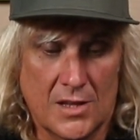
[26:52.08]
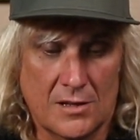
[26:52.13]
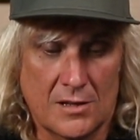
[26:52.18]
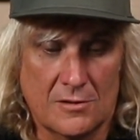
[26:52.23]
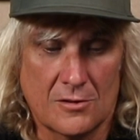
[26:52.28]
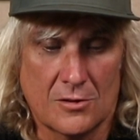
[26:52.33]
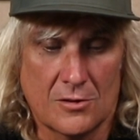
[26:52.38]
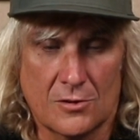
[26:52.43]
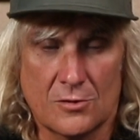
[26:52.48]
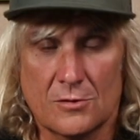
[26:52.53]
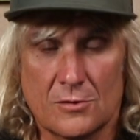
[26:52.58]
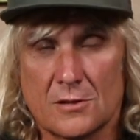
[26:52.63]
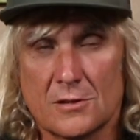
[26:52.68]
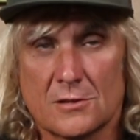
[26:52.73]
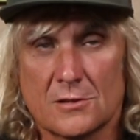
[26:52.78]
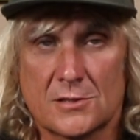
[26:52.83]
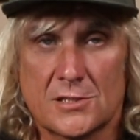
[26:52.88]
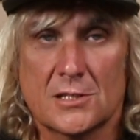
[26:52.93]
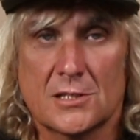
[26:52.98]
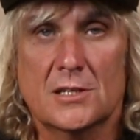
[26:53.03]
They've got a good
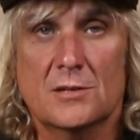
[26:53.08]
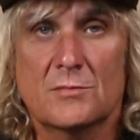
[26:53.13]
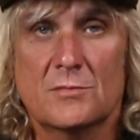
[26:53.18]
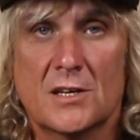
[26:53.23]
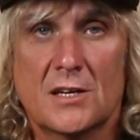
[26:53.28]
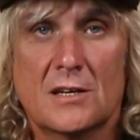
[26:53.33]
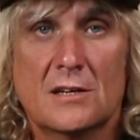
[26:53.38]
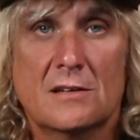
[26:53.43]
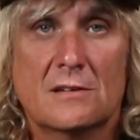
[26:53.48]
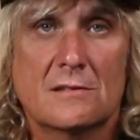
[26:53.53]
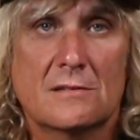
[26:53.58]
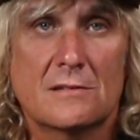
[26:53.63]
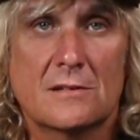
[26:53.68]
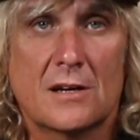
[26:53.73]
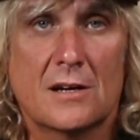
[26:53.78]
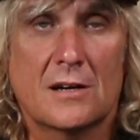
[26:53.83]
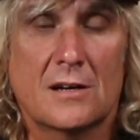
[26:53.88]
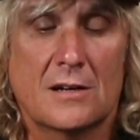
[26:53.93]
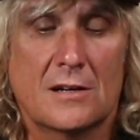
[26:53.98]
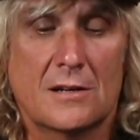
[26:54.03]
little team there,
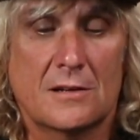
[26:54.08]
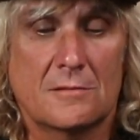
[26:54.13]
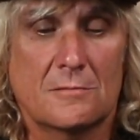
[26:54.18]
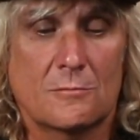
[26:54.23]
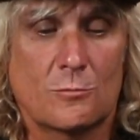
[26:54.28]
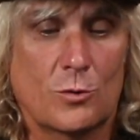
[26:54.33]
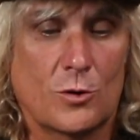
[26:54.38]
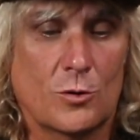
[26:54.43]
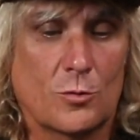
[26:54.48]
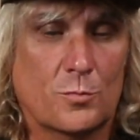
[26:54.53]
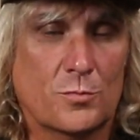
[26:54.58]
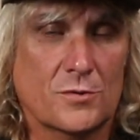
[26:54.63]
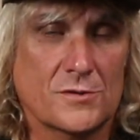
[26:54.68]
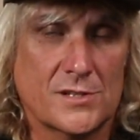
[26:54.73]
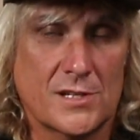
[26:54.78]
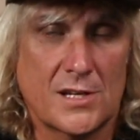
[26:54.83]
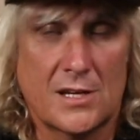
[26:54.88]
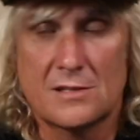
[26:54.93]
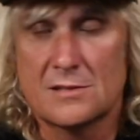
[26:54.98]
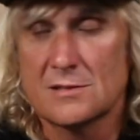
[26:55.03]
well
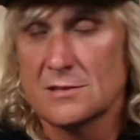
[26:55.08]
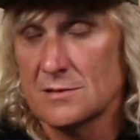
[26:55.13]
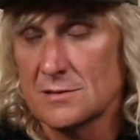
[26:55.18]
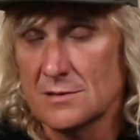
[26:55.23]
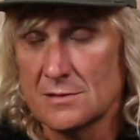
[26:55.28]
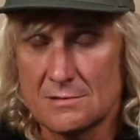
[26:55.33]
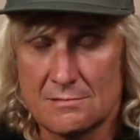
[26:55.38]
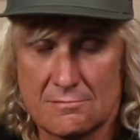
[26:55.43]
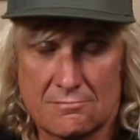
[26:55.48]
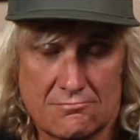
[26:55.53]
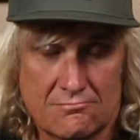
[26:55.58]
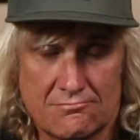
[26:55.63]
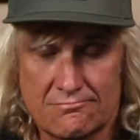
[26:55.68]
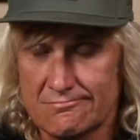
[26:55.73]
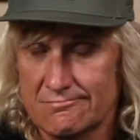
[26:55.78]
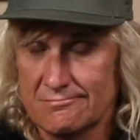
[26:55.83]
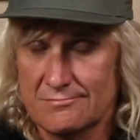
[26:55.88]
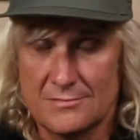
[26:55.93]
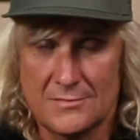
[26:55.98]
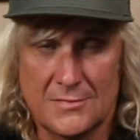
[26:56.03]
presented,
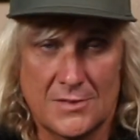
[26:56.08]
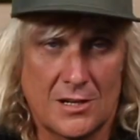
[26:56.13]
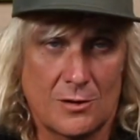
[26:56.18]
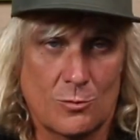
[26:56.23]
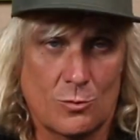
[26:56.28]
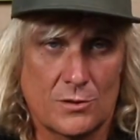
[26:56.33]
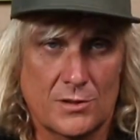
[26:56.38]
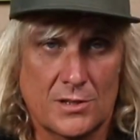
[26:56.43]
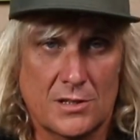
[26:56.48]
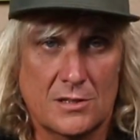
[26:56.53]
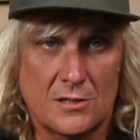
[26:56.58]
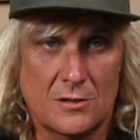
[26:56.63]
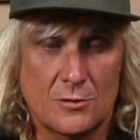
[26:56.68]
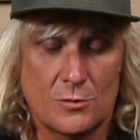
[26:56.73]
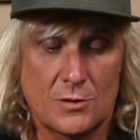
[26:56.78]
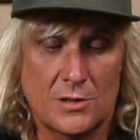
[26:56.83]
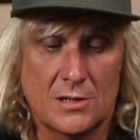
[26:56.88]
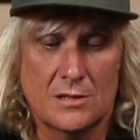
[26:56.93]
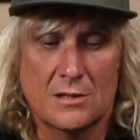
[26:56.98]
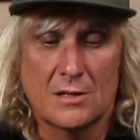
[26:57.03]
know what they're
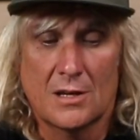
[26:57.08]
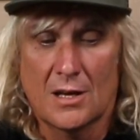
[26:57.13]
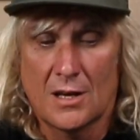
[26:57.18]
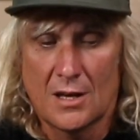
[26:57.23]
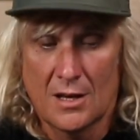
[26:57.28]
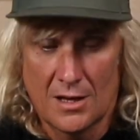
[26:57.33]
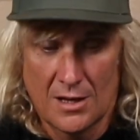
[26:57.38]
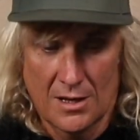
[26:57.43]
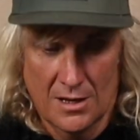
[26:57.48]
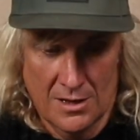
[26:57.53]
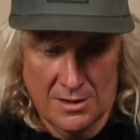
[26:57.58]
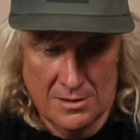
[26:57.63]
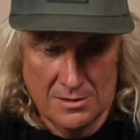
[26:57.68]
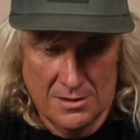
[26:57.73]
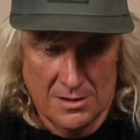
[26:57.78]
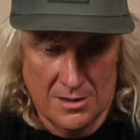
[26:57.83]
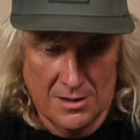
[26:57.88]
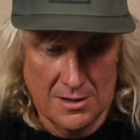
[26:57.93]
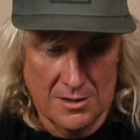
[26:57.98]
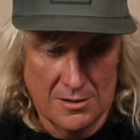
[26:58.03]
doing,
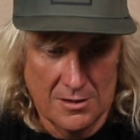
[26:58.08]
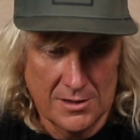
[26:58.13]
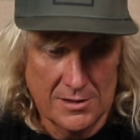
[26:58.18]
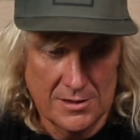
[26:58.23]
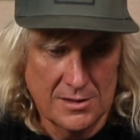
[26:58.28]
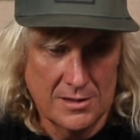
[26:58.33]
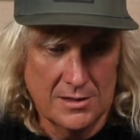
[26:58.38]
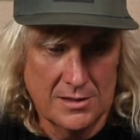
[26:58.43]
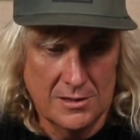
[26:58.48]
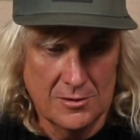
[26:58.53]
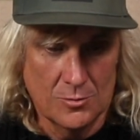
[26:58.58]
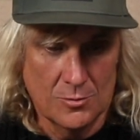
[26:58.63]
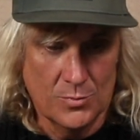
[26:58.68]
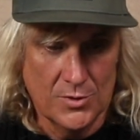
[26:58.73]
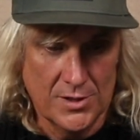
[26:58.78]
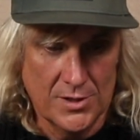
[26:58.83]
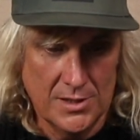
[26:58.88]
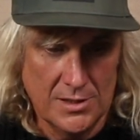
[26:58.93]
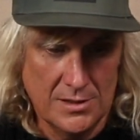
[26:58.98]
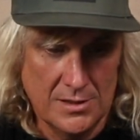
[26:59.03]
and I think he'll
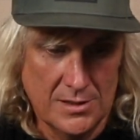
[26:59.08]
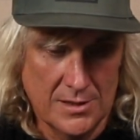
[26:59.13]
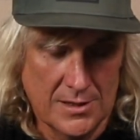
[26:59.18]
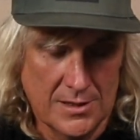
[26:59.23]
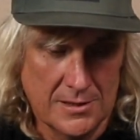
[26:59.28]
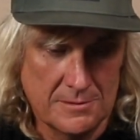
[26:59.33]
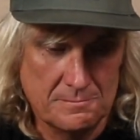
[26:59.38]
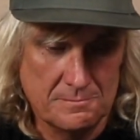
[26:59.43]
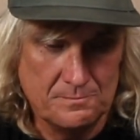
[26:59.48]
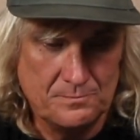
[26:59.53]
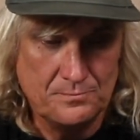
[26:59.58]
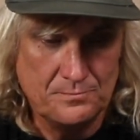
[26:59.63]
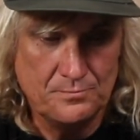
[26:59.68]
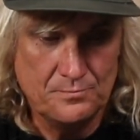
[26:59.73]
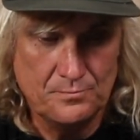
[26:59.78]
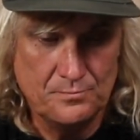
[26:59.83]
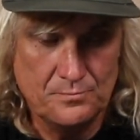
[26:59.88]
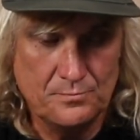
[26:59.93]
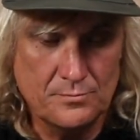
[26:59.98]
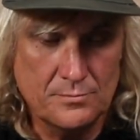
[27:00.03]
be.
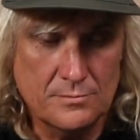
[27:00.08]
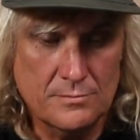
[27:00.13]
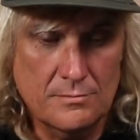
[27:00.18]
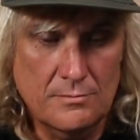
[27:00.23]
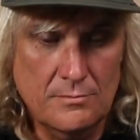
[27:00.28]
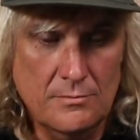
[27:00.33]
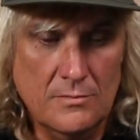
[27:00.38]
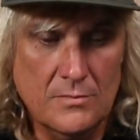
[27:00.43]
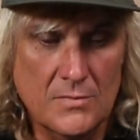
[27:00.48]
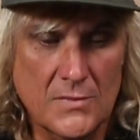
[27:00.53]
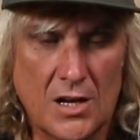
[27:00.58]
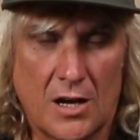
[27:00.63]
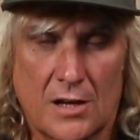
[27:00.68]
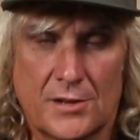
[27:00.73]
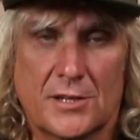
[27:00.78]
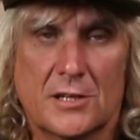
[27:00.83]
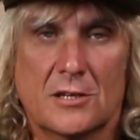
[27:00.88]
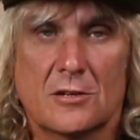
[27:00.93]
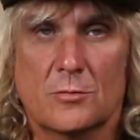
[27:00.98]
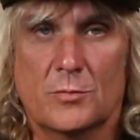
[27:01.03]

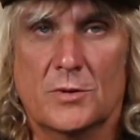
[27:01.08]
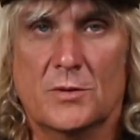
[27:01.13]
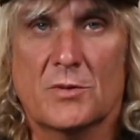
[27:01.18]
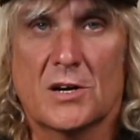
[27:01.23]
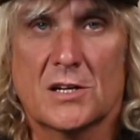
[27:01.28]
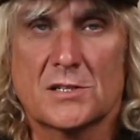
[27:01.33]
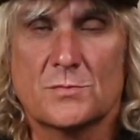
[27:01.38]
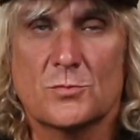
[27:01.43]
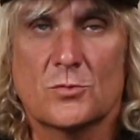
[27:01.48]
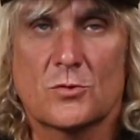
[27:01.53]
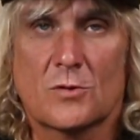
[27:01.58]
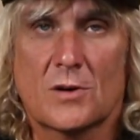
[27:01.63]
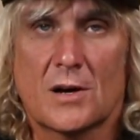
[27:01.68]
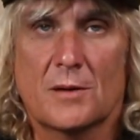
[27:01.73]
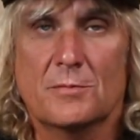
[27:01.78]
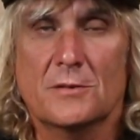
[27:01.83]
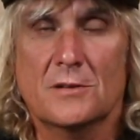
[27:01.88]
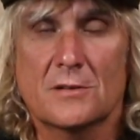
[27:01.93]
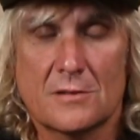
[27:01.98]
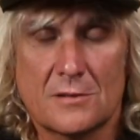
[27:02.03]
I think he'll be much
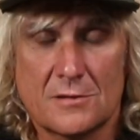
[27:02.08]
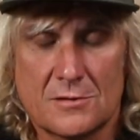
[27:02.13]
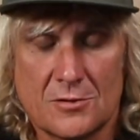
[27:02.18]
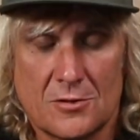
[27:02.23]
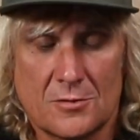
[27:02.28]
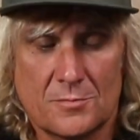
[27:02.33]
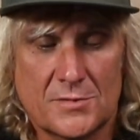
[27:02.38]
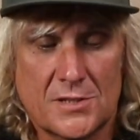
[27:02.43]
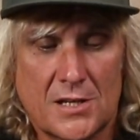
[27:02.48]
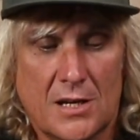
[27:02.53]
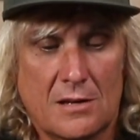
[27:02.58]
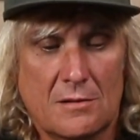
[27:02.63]
more up into the top